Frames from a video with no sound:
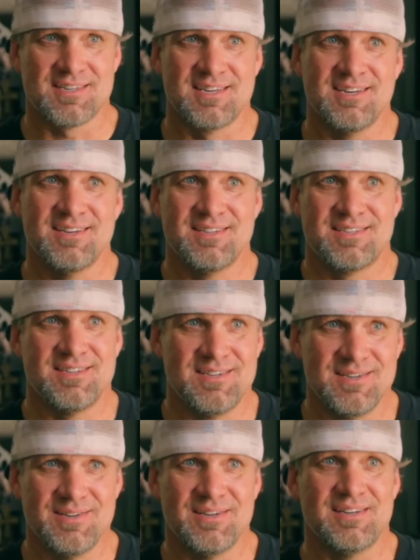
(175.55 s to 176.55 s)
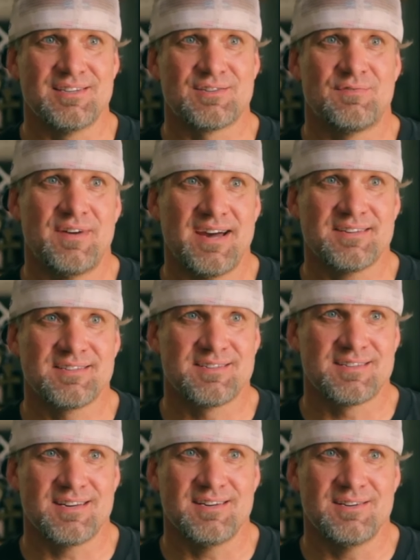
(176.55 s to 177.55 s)
good to do it as fast as
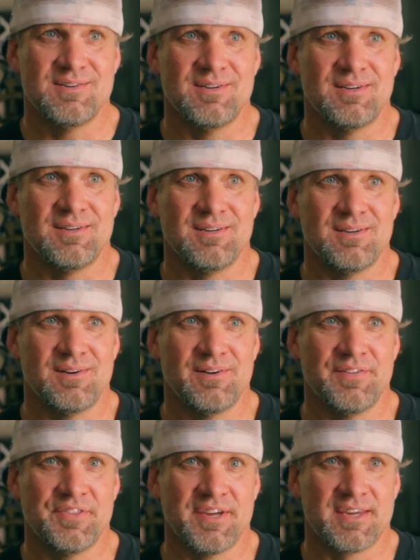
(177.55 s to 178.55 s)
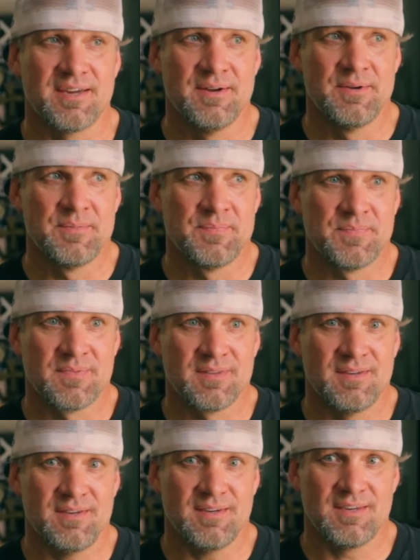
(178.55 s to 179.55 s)
I do it, you know, and like,
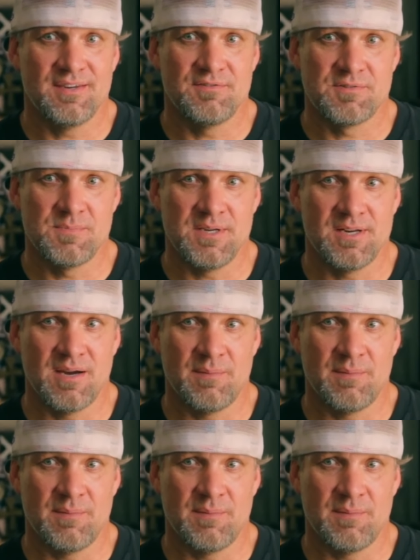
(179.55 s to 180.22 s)
it gives me an